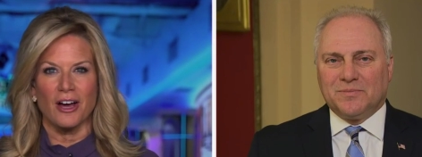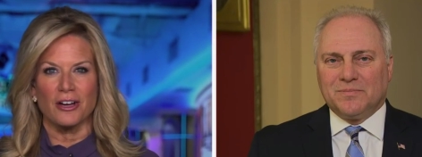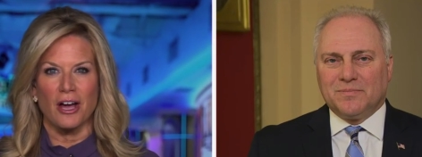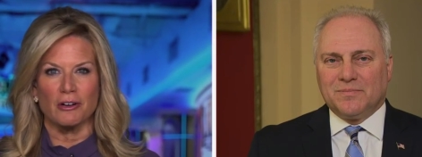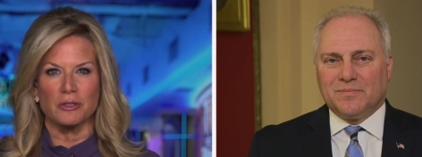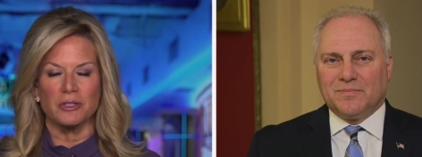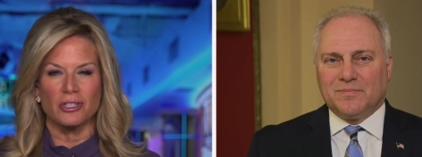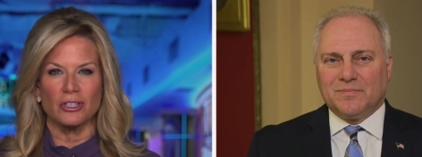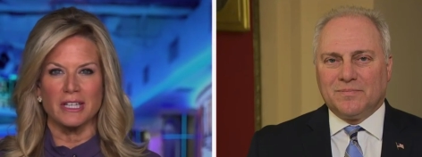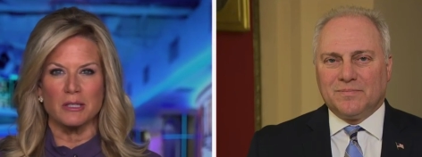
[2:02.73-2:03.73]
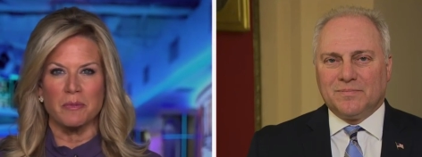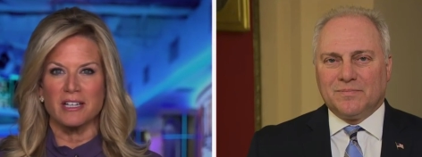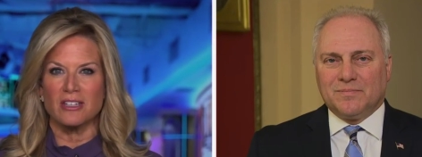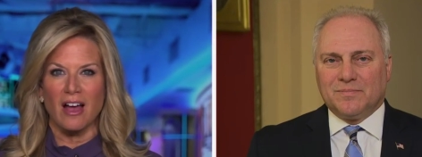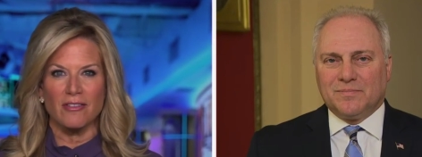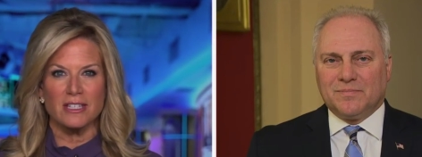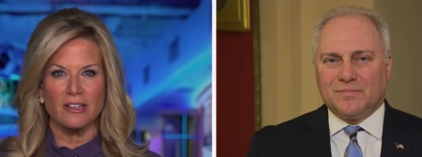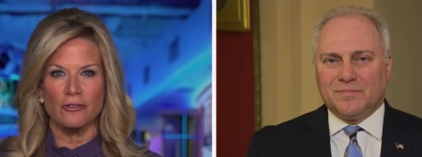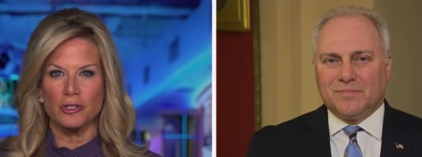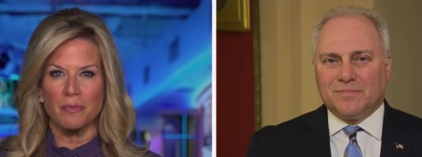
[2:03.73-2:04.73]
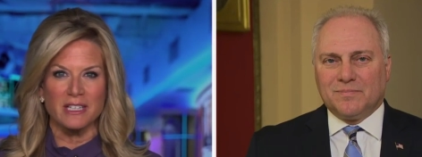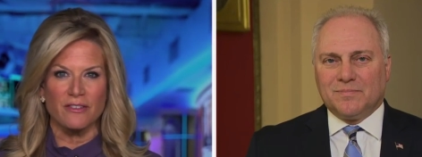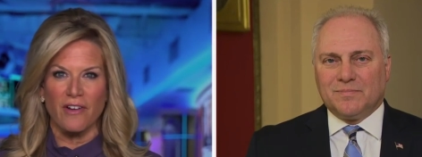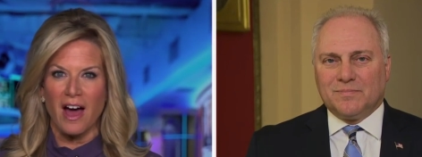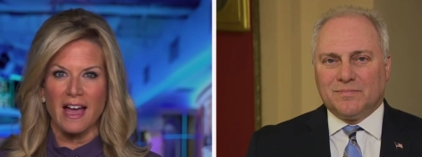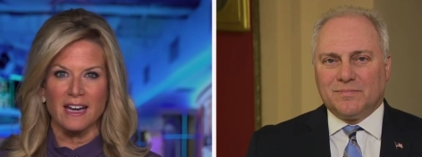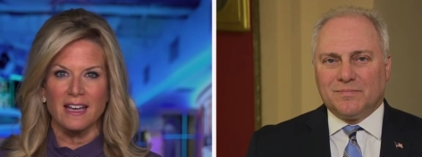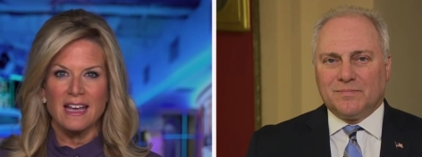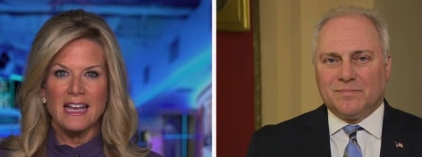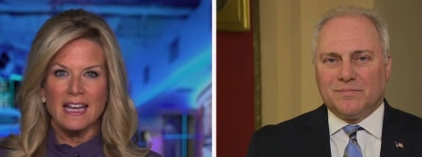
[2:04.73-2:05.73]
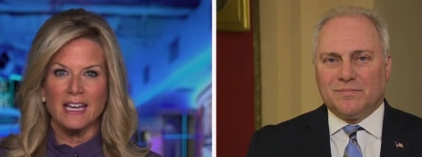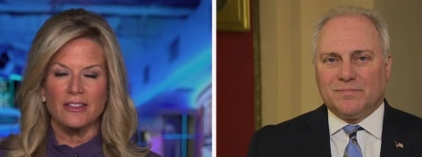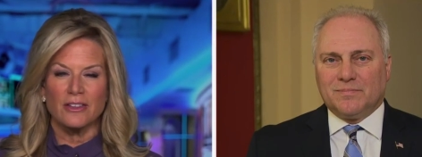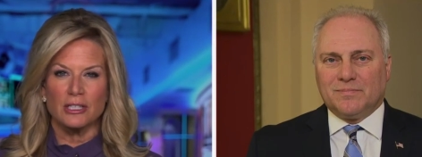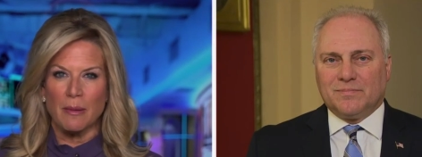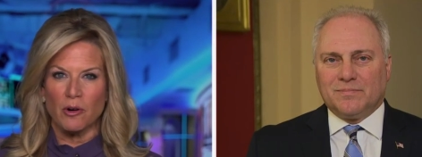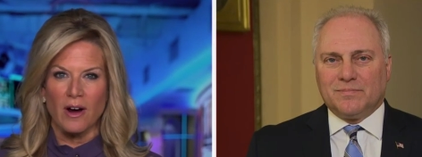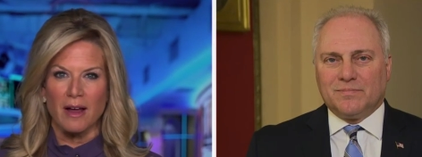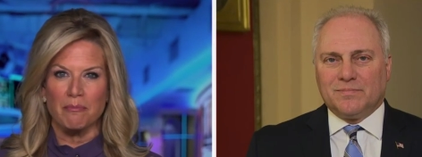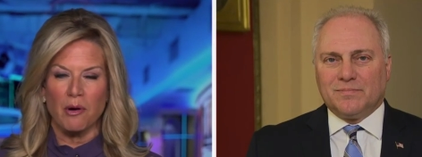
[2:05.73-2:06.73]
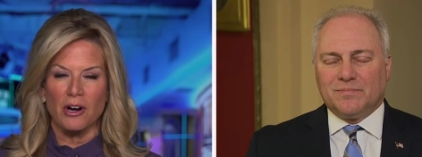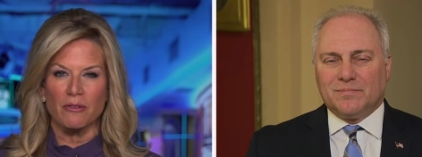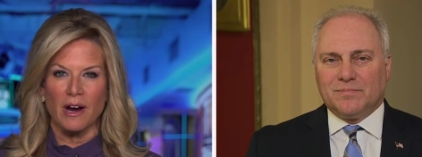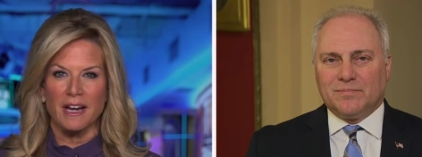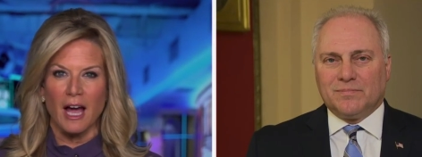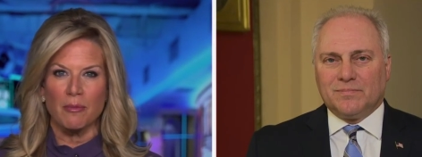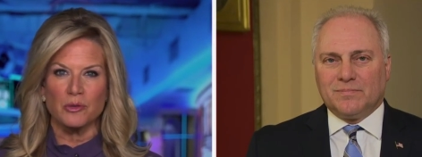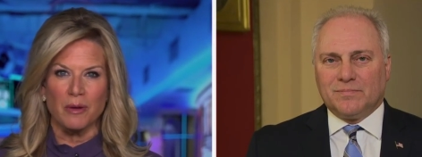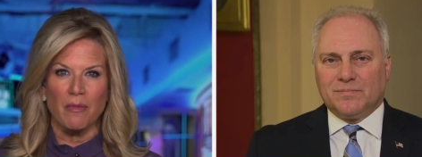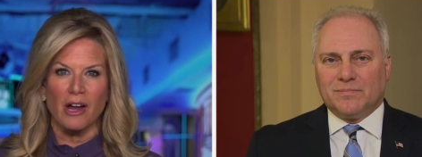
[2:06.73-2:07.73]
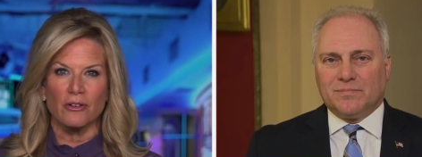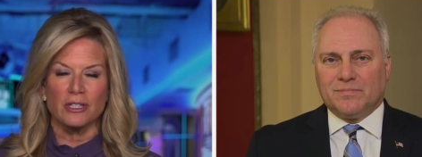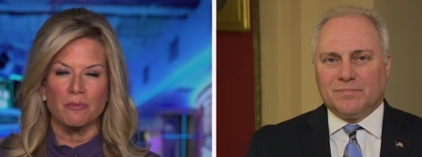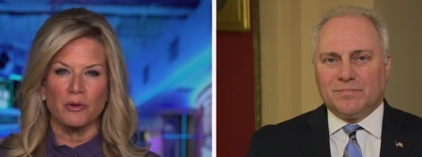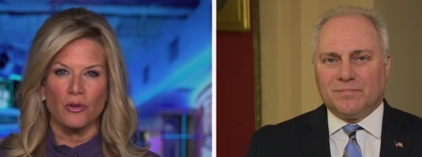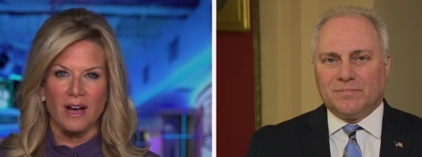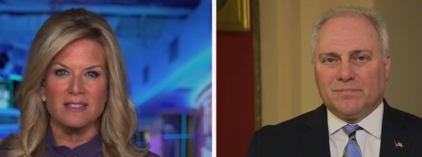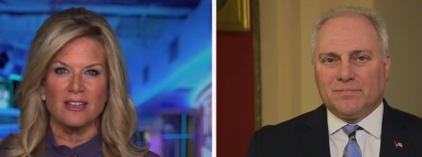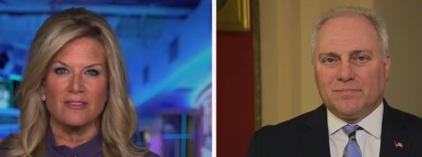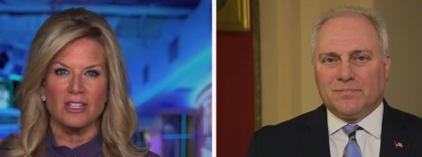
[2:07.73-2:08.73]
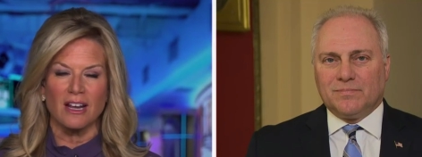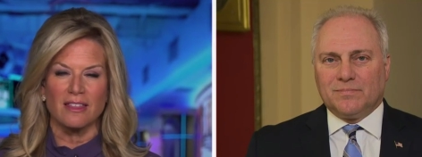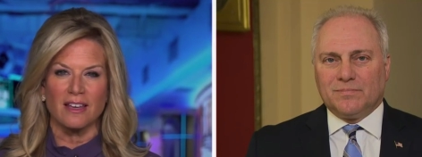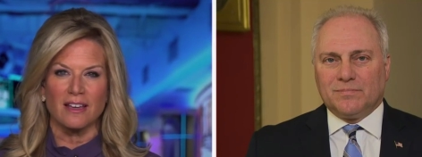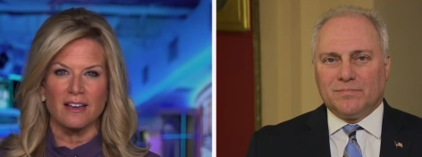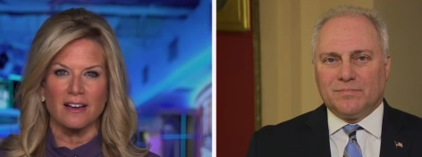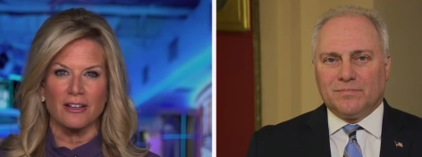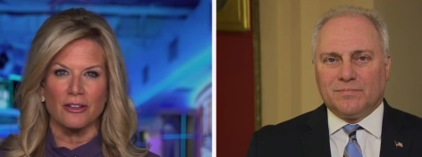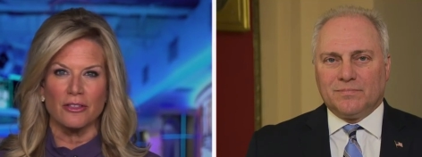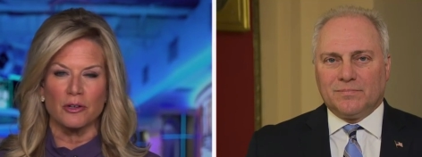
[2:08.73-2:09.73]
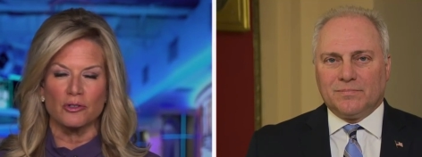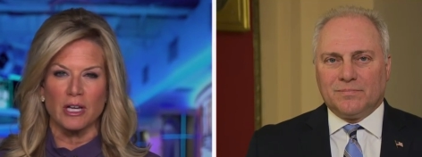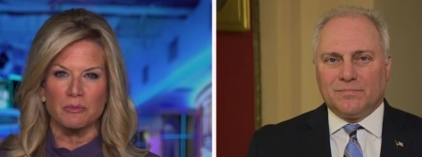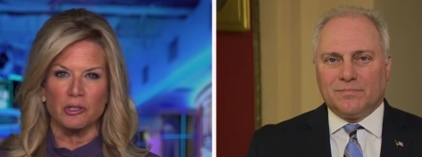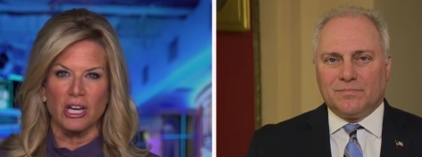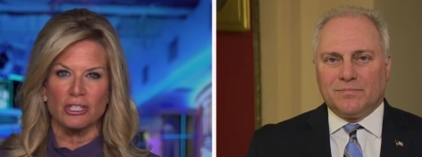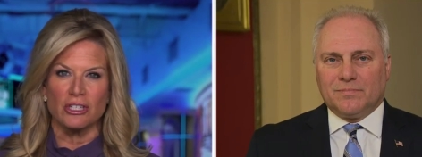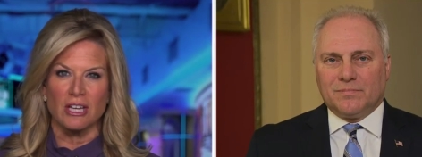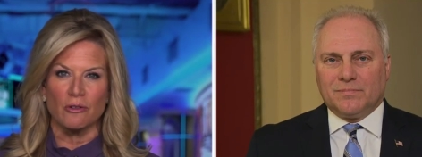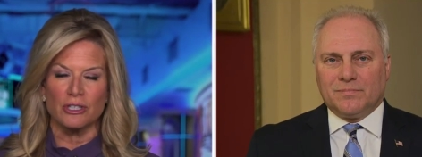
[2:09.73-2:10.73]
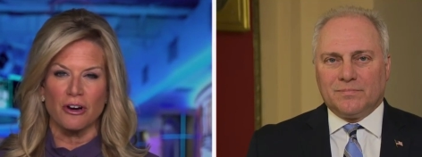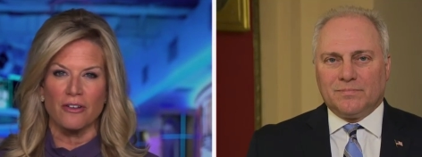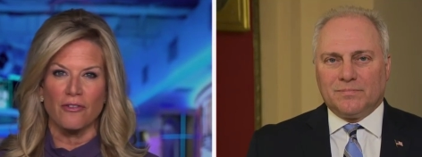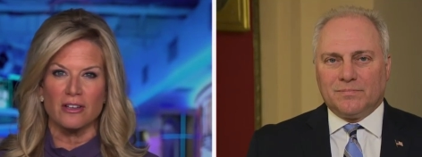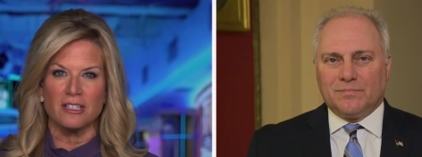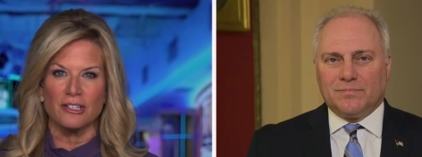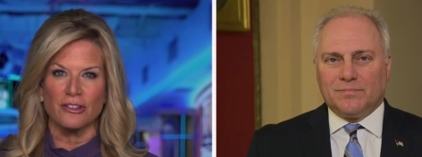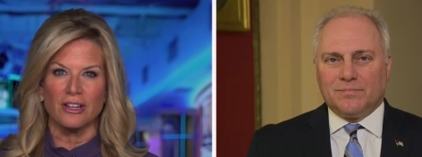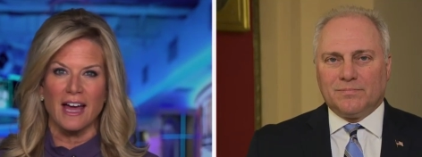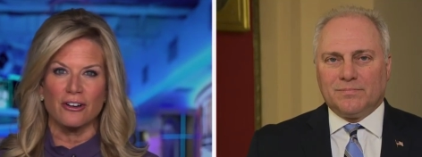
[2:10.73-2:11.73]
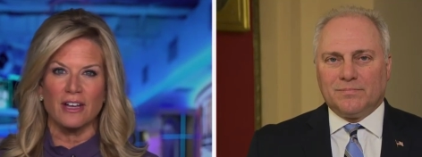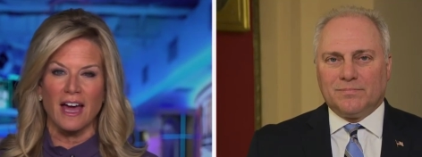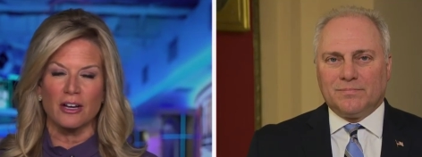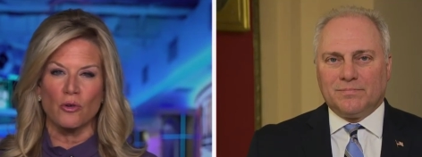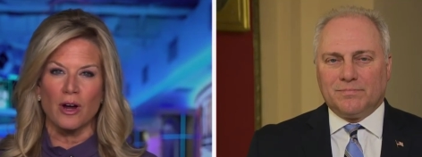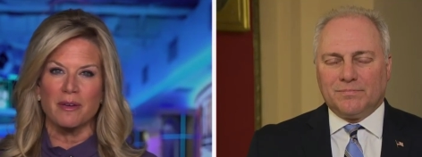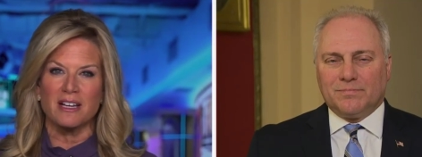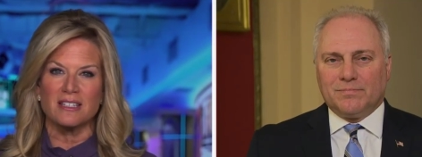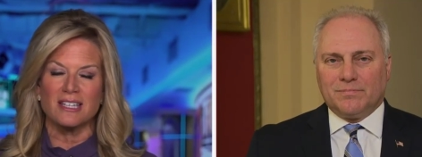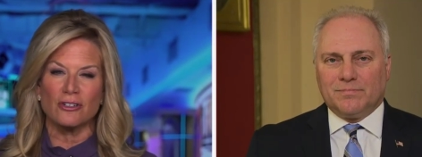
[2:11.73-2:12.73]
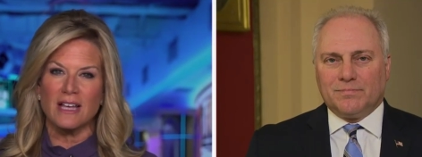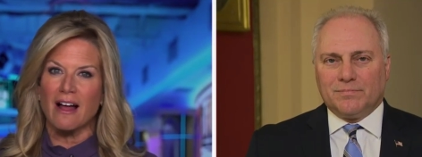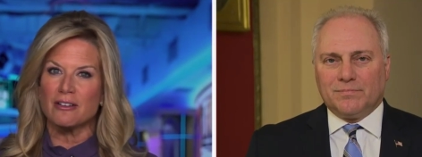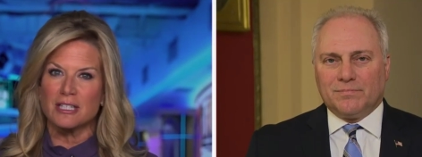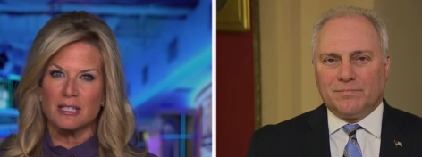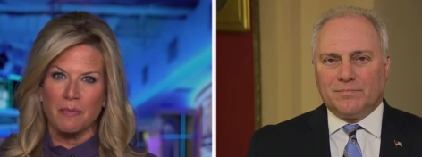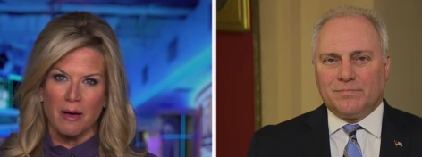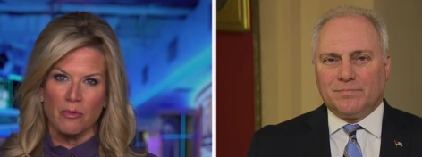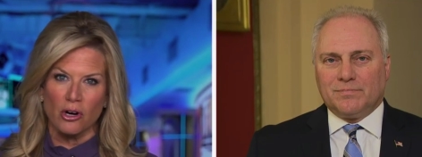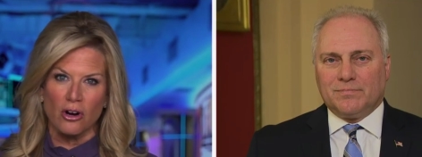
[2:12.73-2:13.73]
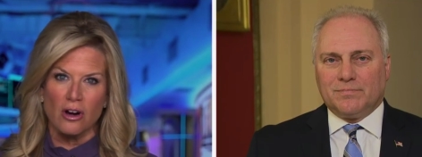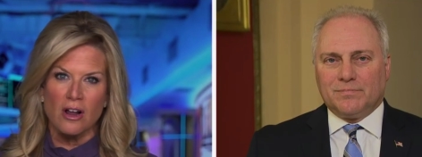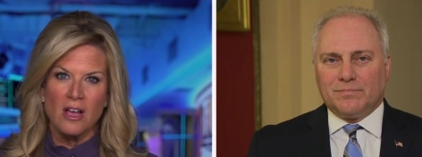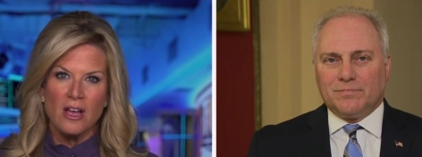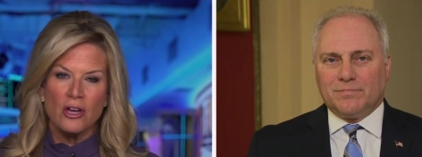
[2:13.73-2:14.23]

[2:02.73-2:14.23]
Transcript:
Speaker 1: uh, Congressman Scalise, because obviously there's a big divide in the Democrat Party right now between moderates and progressives, and I think uh, the transportation secretary falls into the latter category because here's Allison Spanberger,